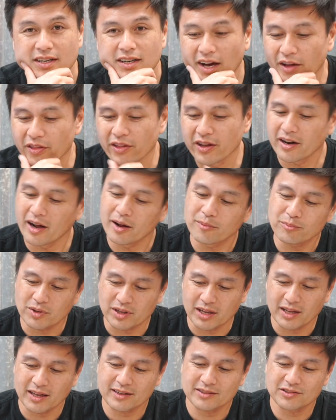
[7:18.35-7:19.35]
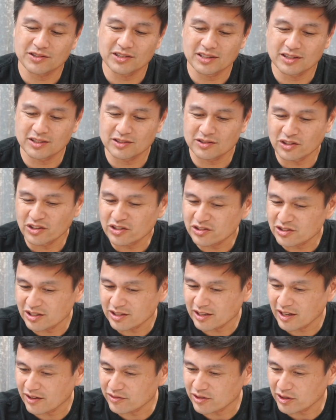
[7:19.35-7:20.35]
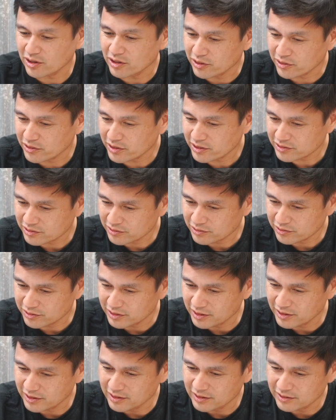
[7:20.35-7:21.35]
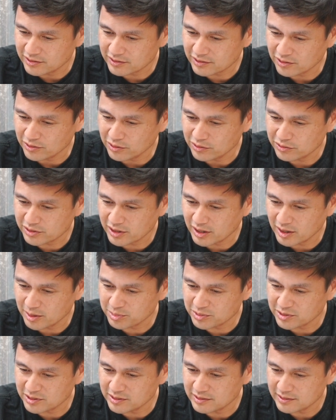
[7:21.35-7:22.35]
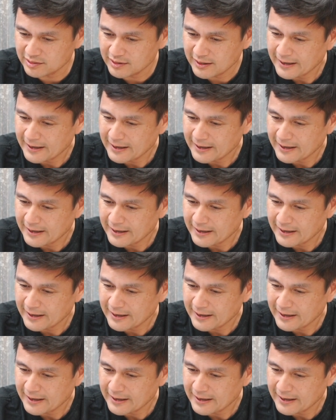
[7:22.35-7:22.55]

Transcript: And then I'm actually, this, this didn't have the lyrics or did this closed caption?